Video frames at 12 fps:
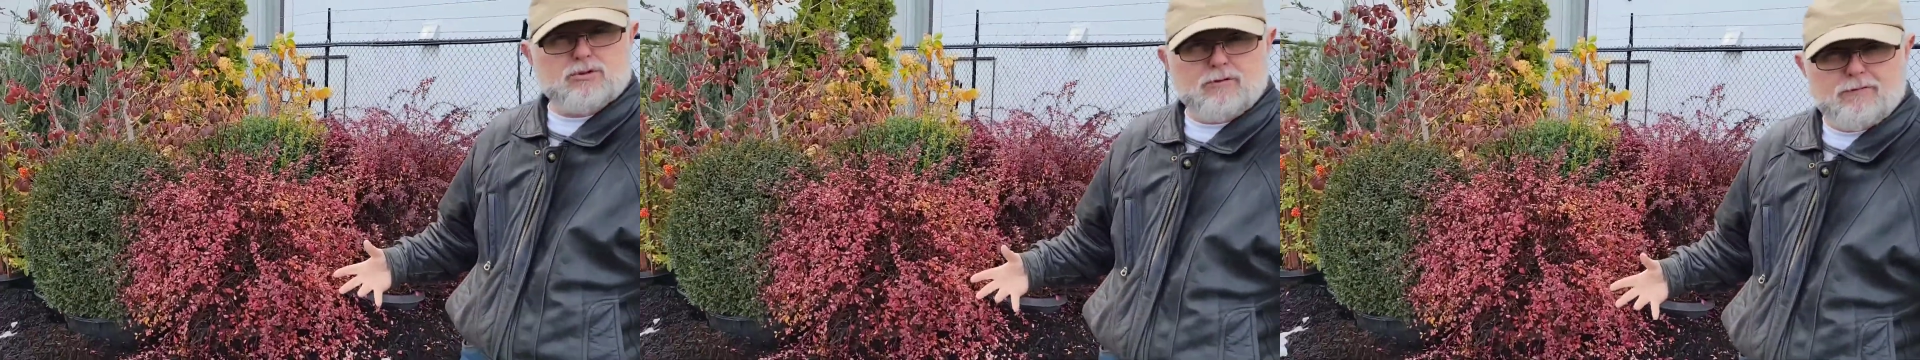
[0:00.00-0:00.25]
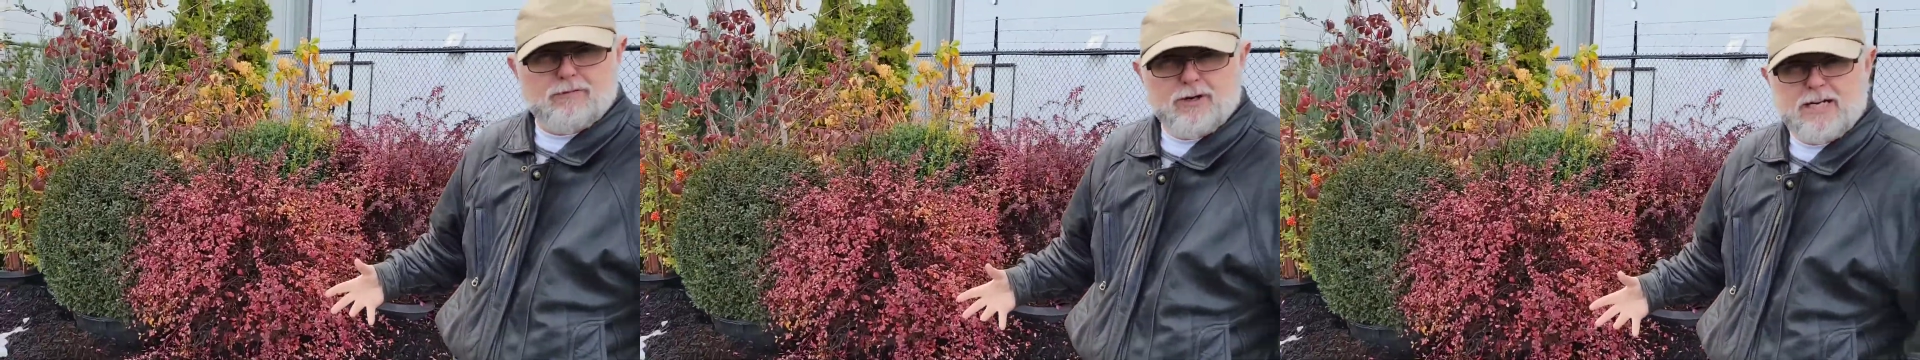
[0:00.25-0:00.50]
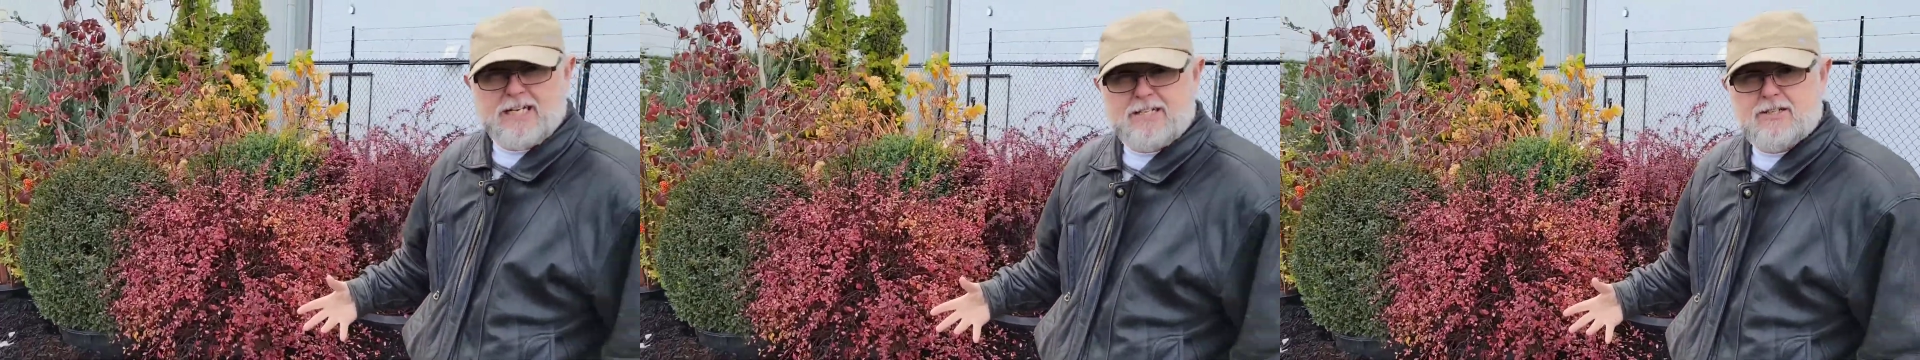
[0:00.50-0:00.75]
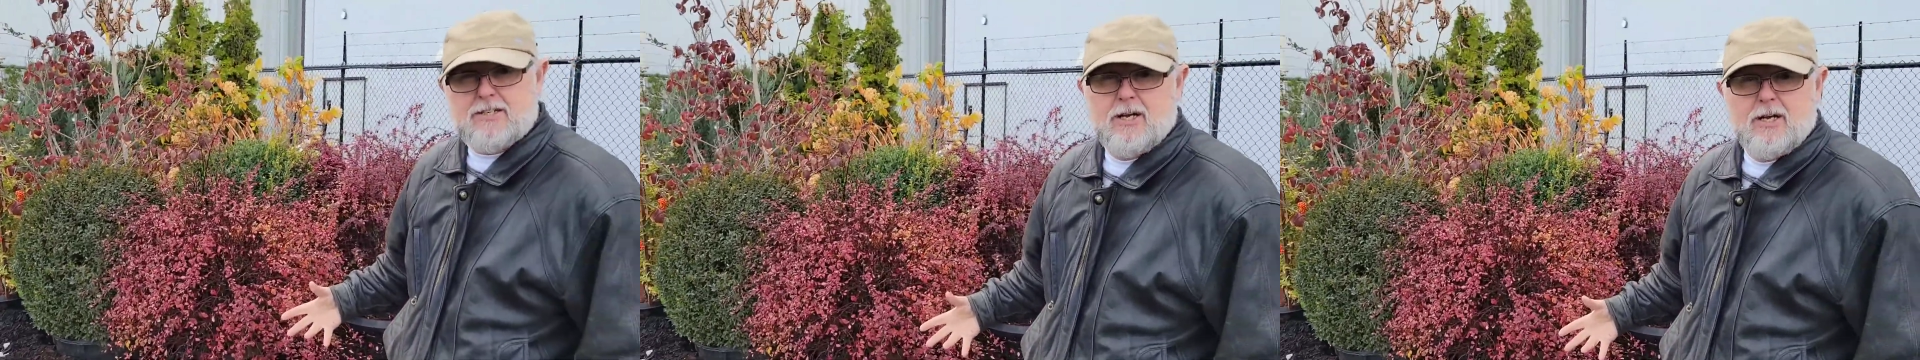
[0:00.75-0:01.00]
will
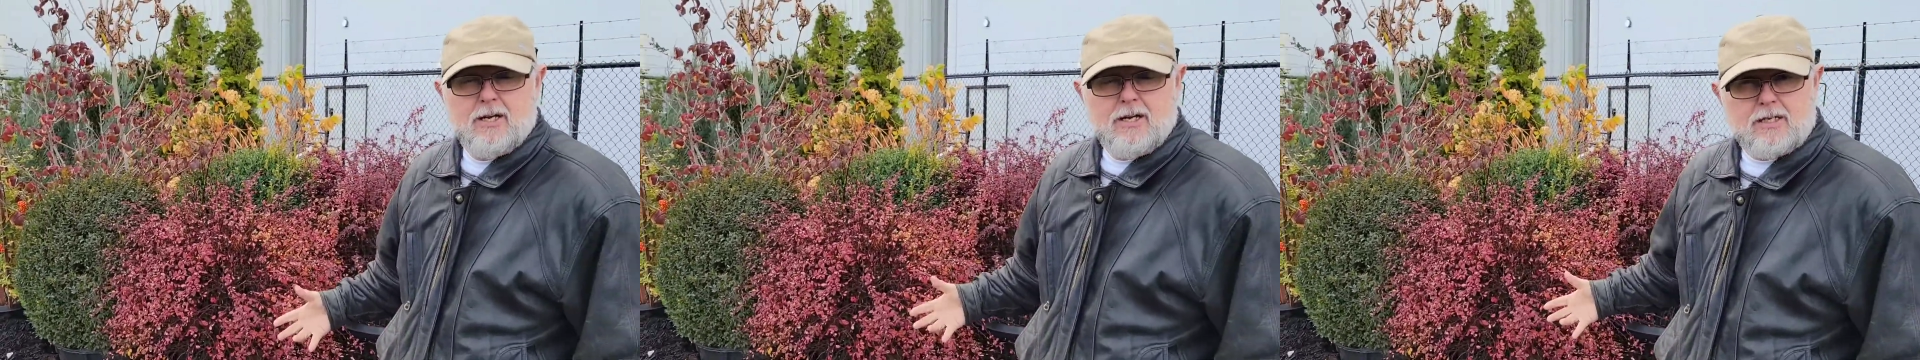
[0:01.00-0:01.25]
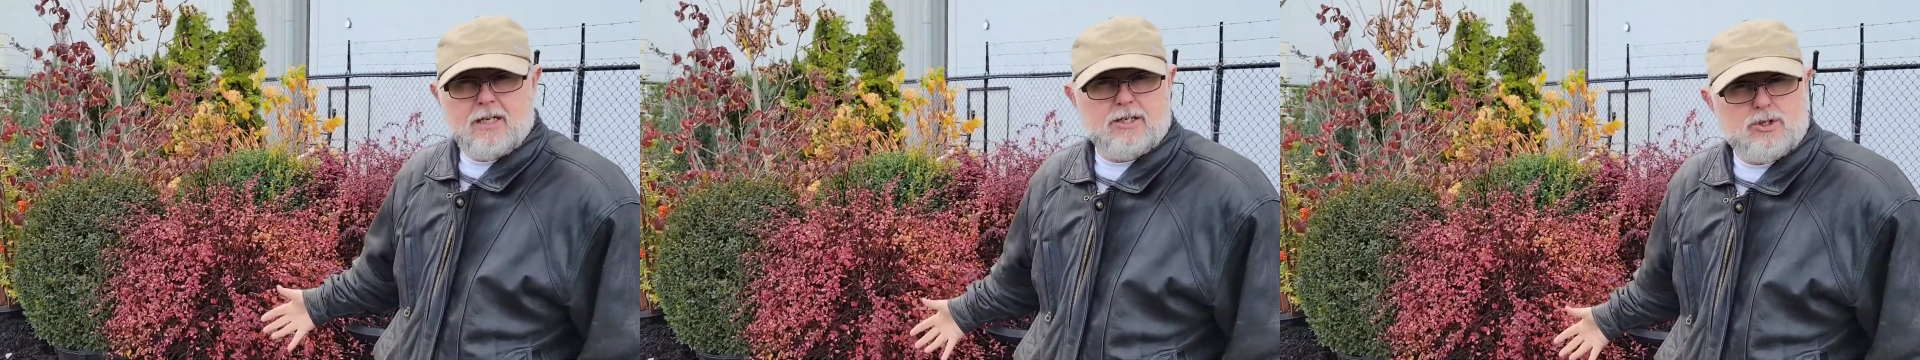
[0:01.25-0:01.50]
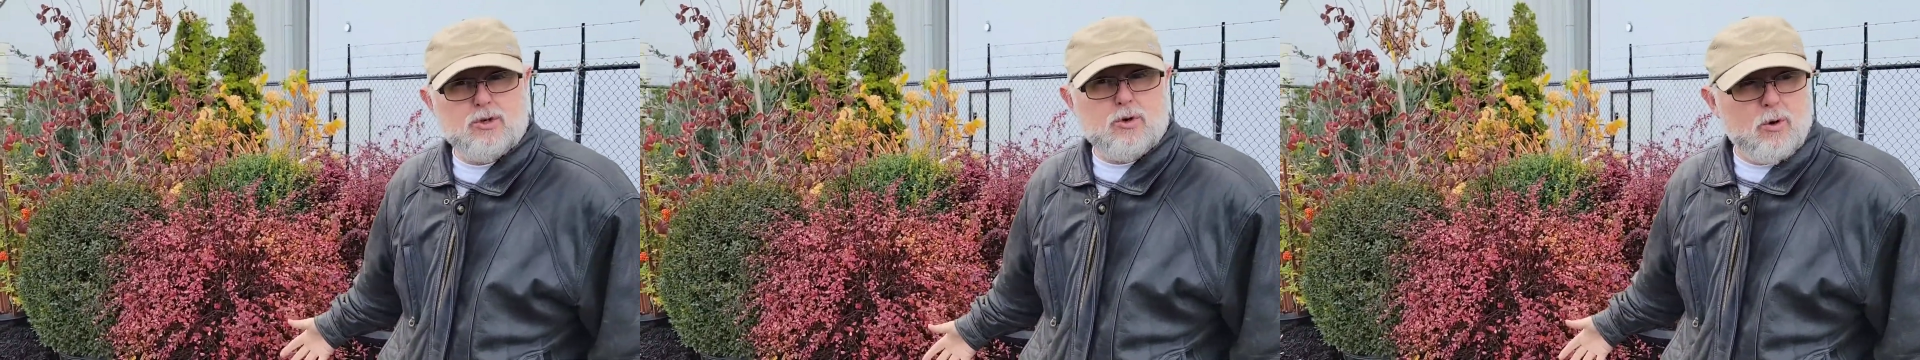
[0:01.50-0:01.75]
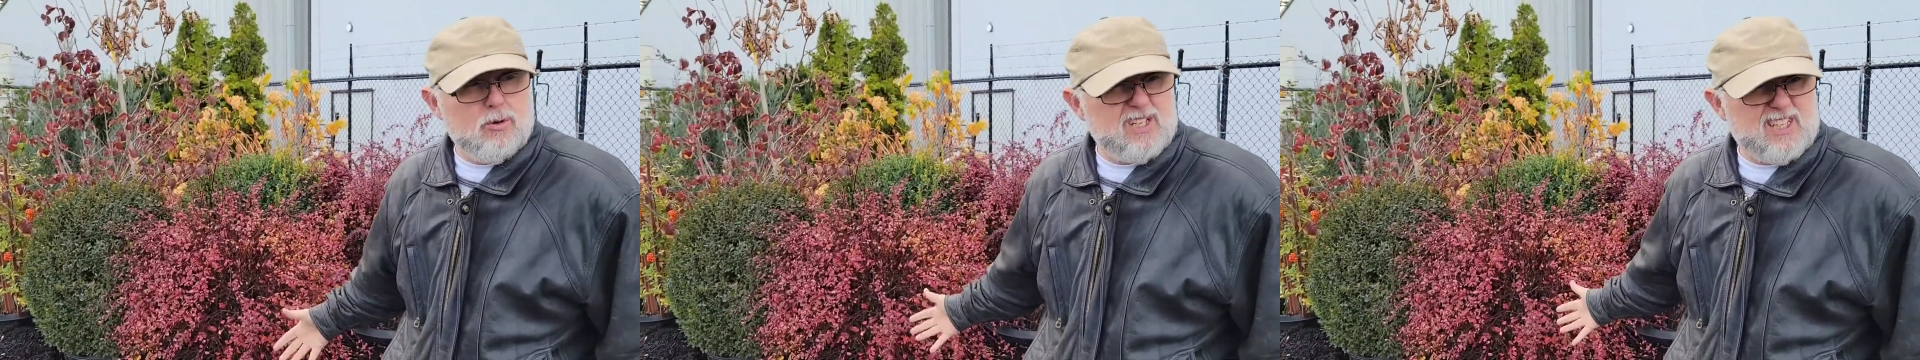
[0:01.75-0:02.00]
freeze and get too
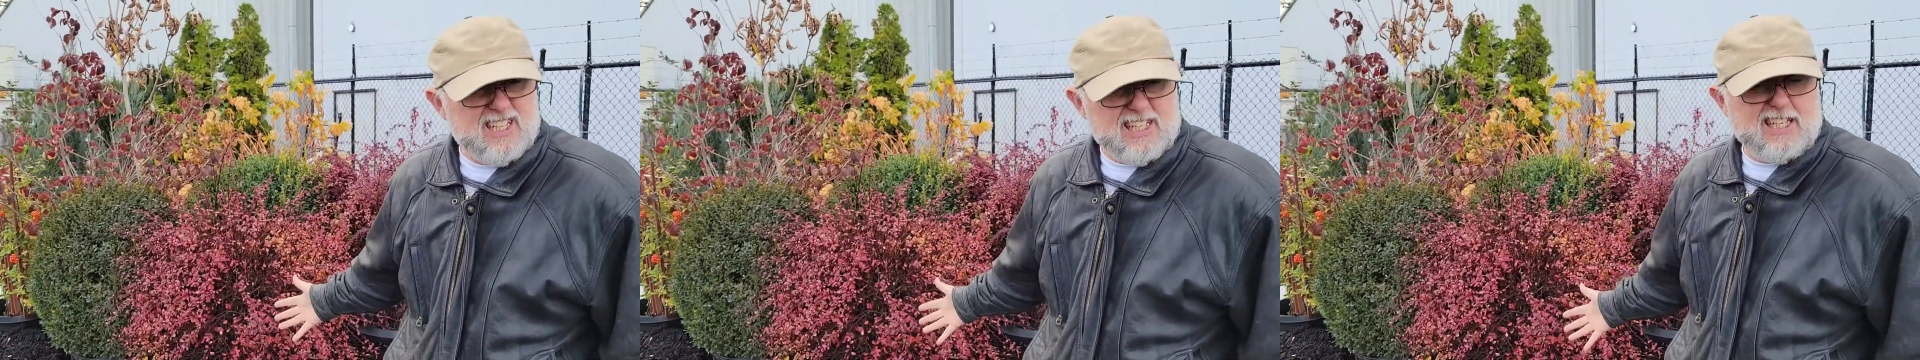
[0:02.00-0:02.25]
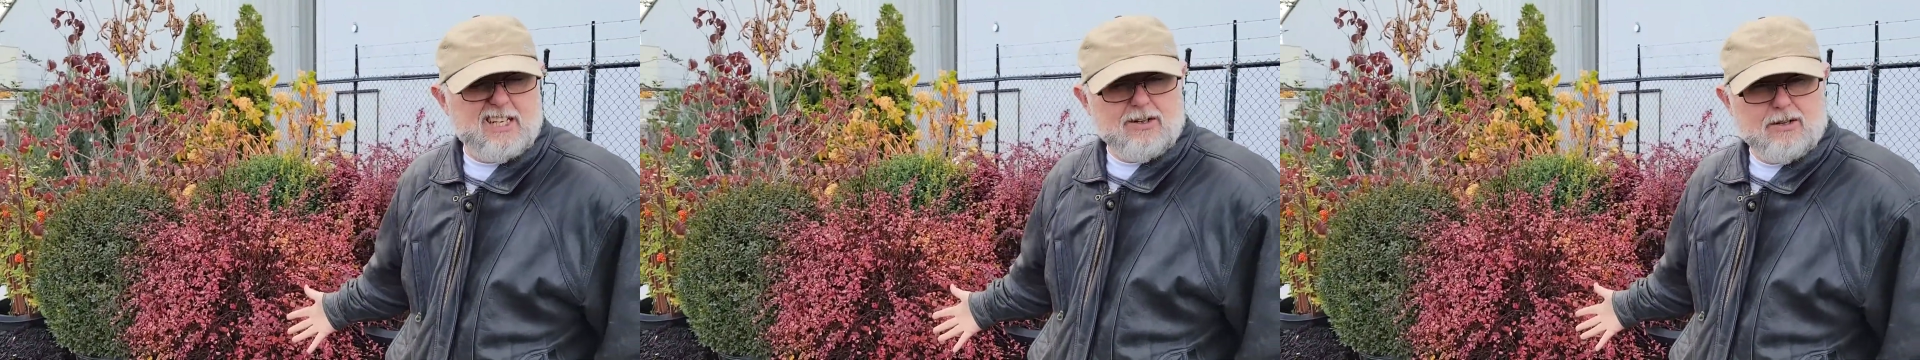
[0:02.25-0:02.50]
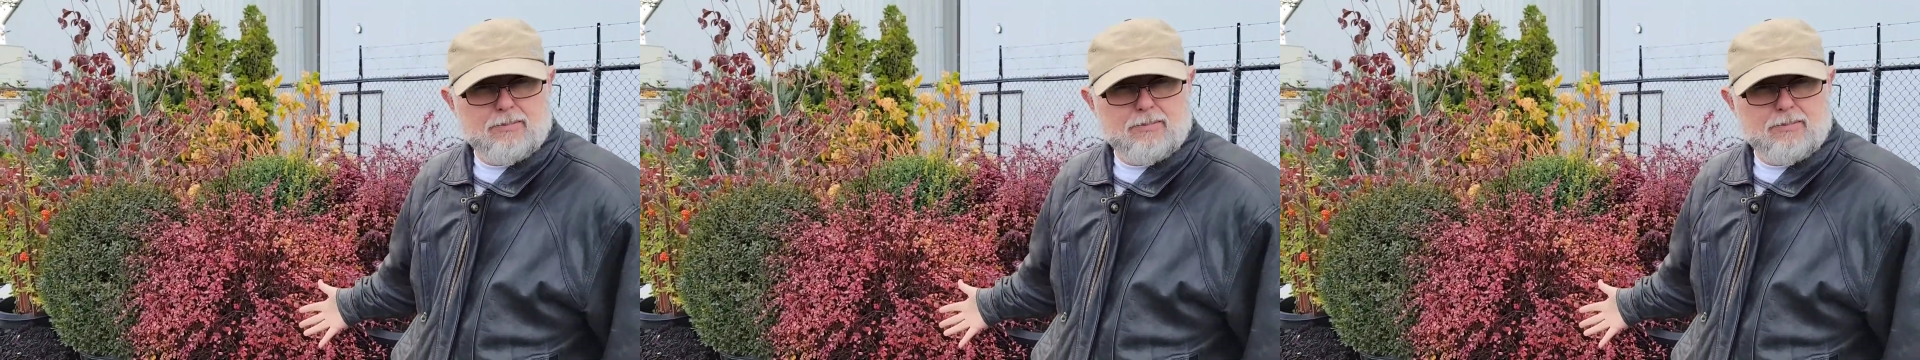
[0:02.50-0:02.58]
cold and it can kill the